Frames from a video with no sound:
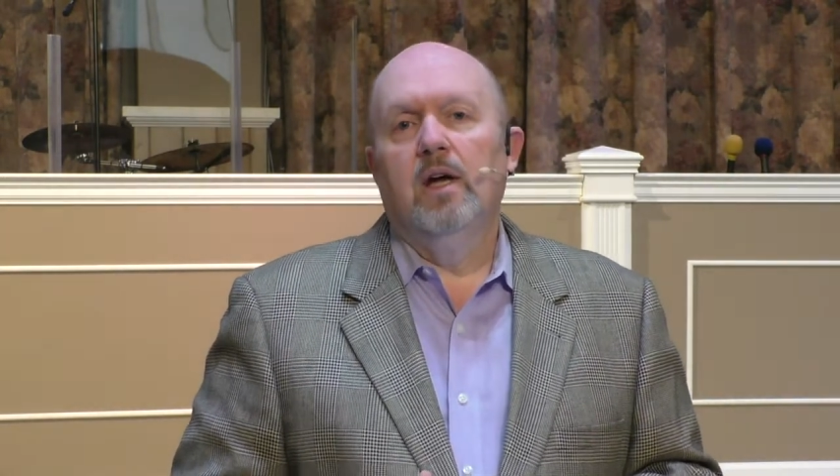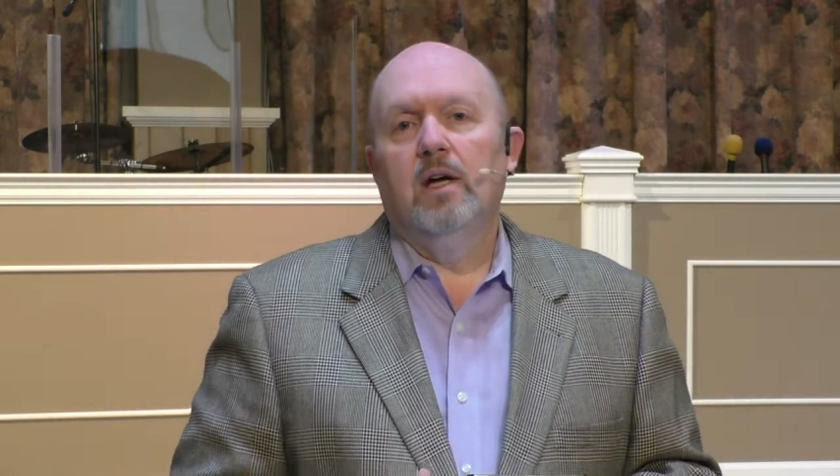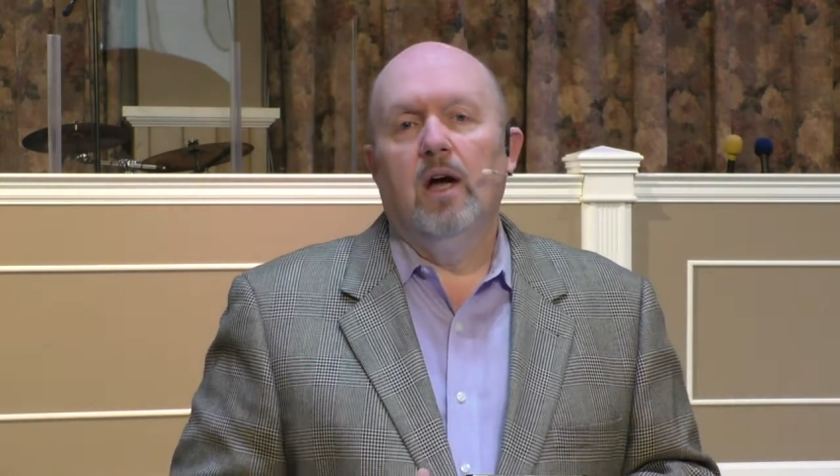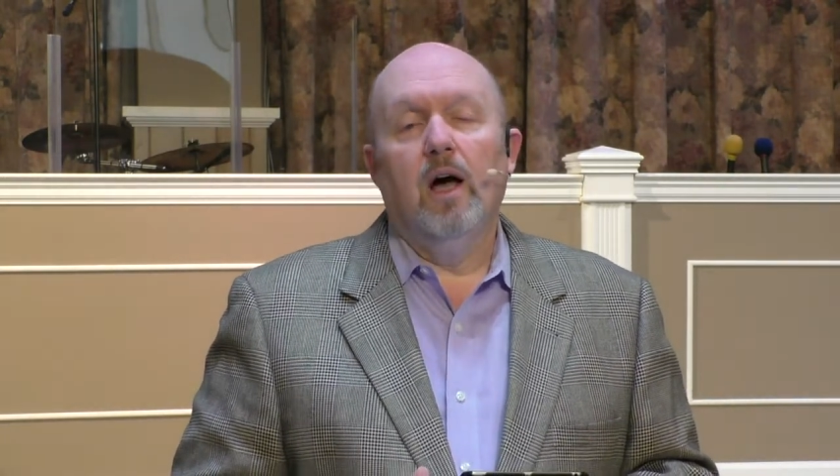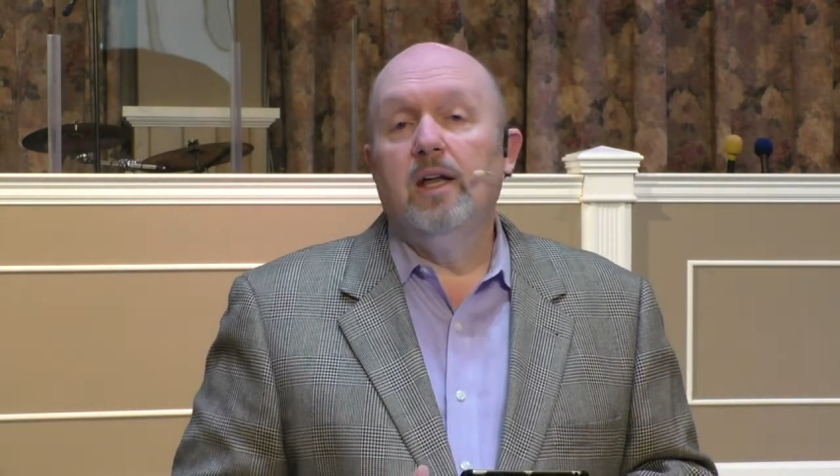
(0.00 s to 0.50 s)

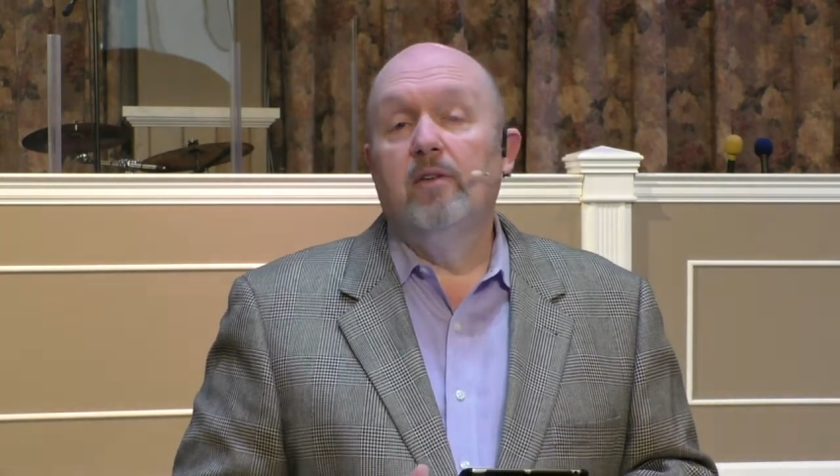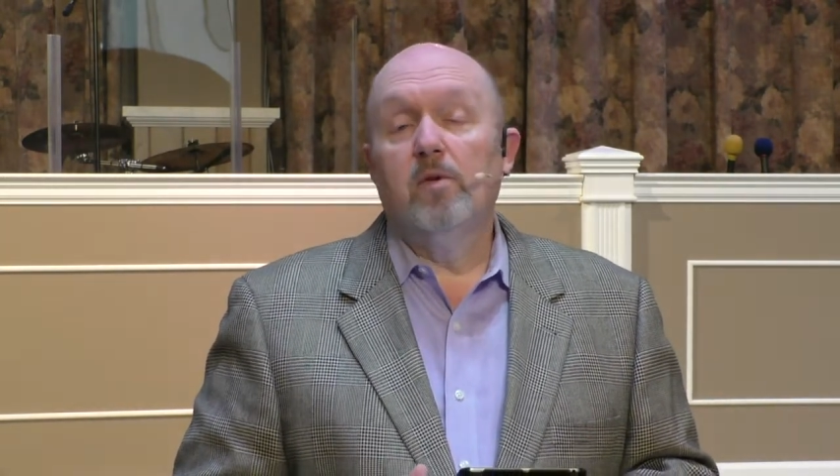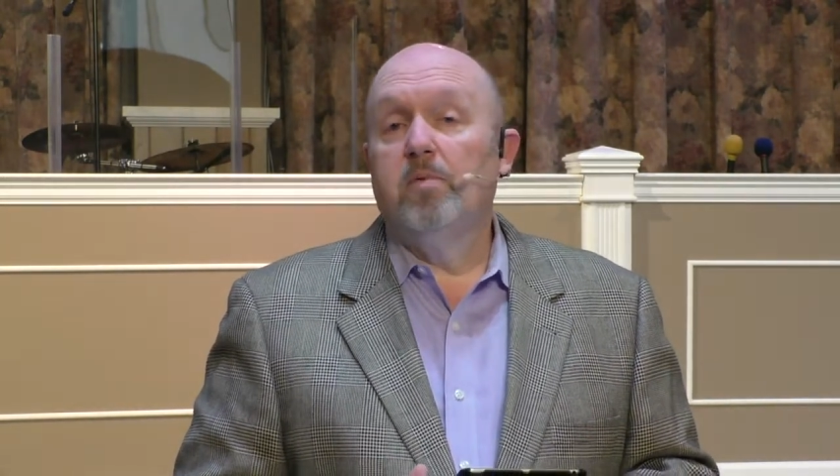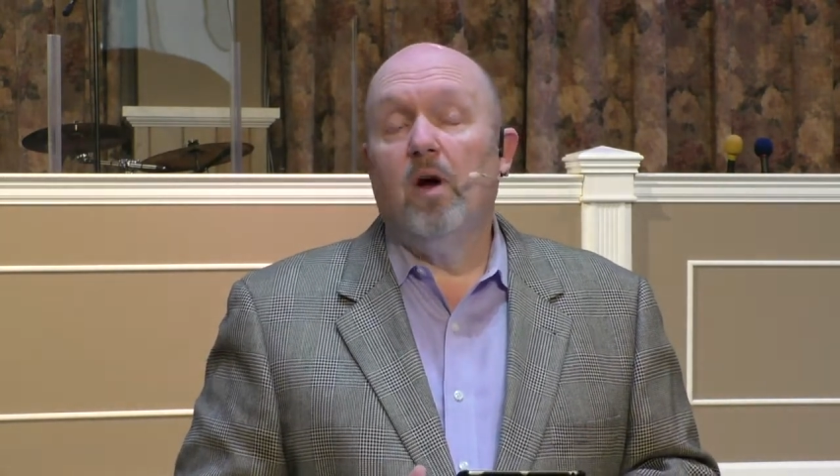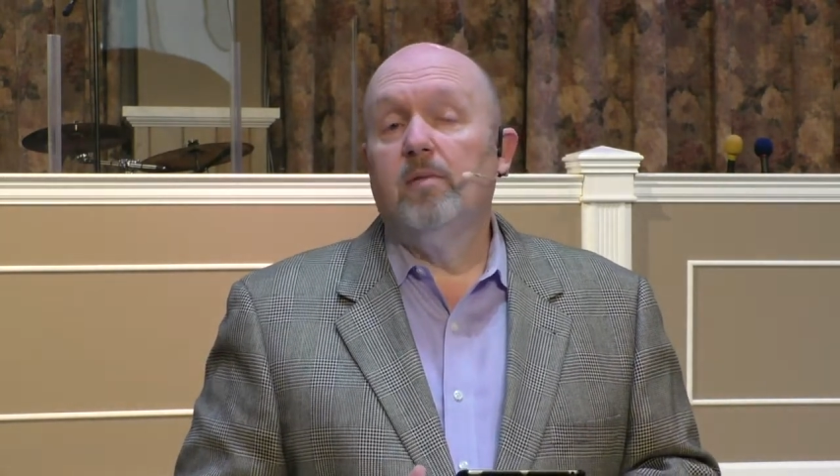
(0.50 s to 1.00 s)
God
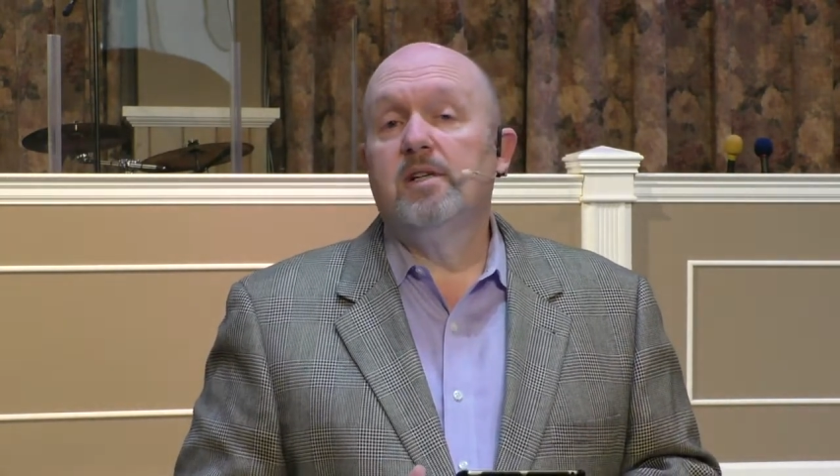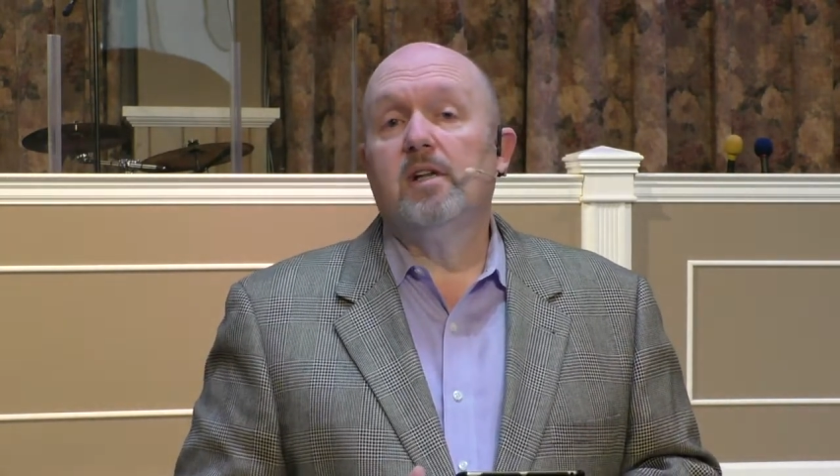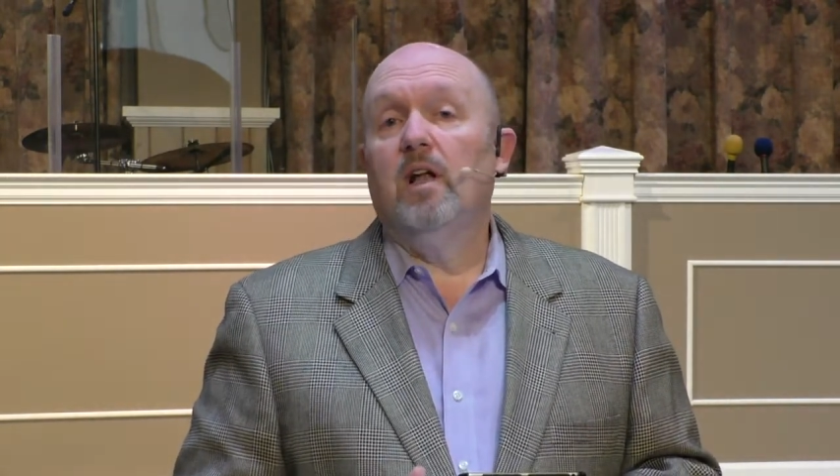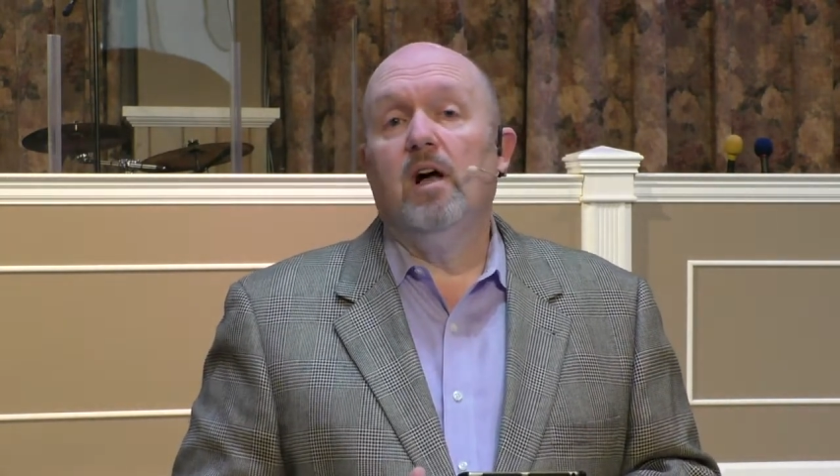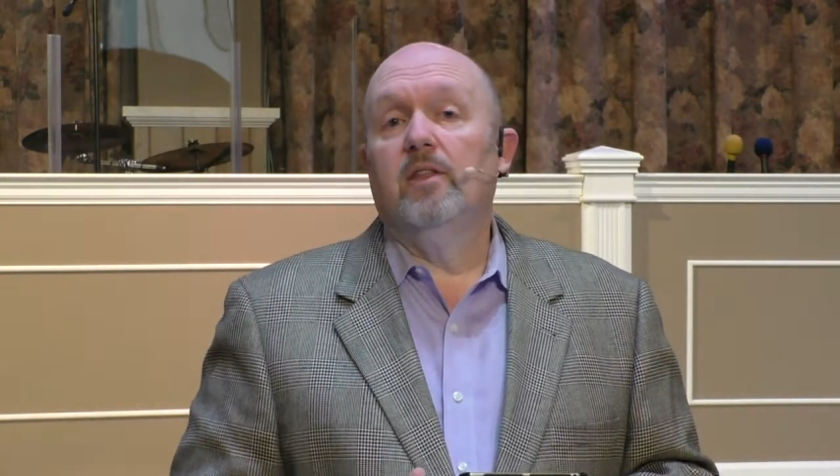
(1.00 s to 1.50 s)
never
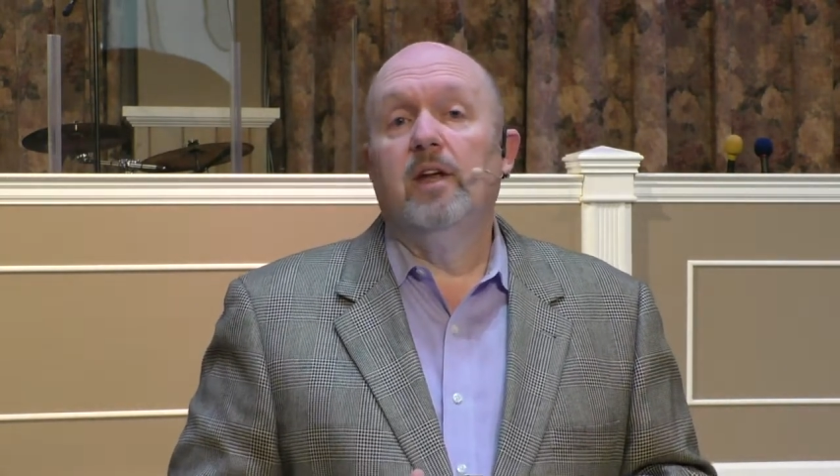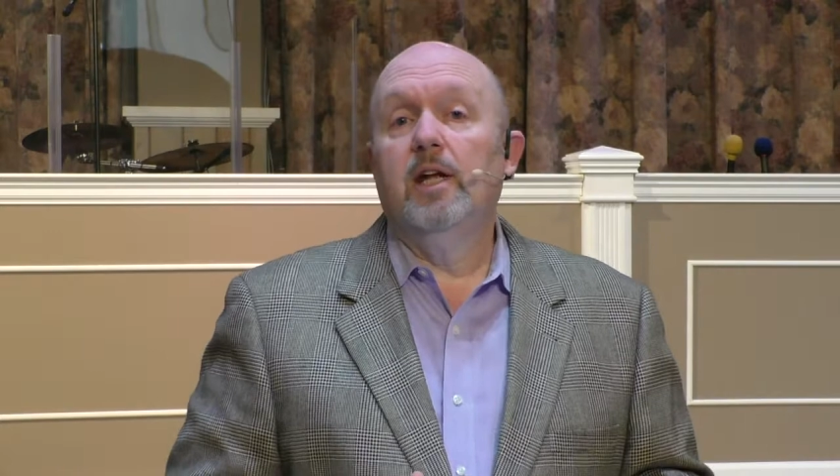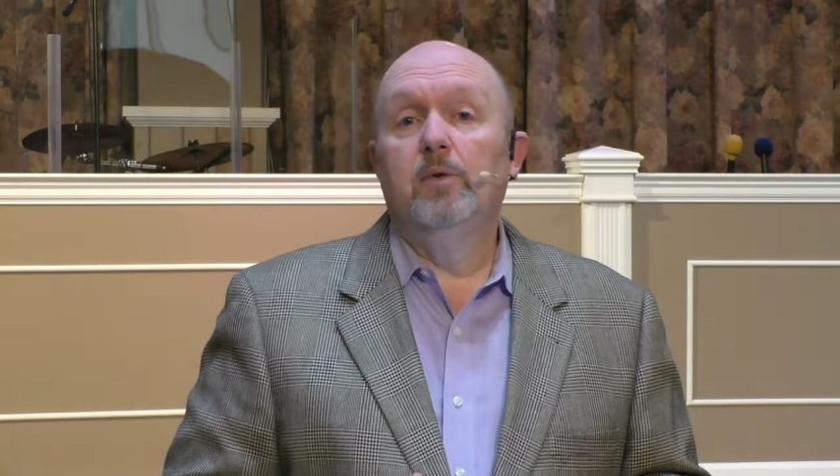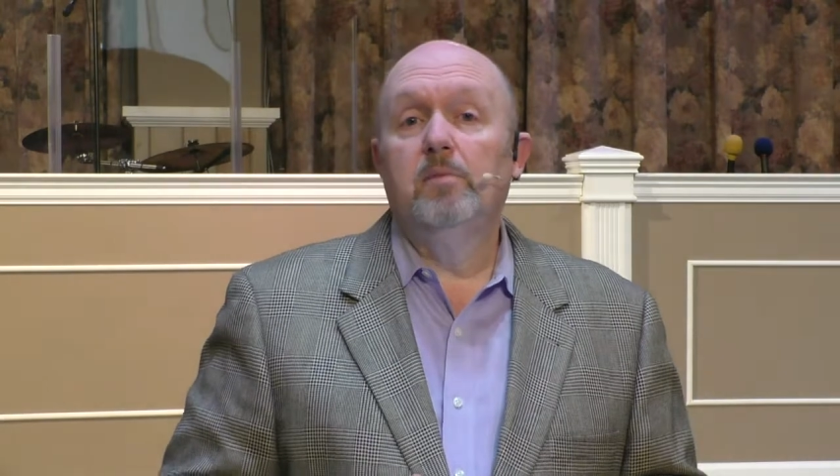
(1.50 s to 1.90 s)
promised Lot that he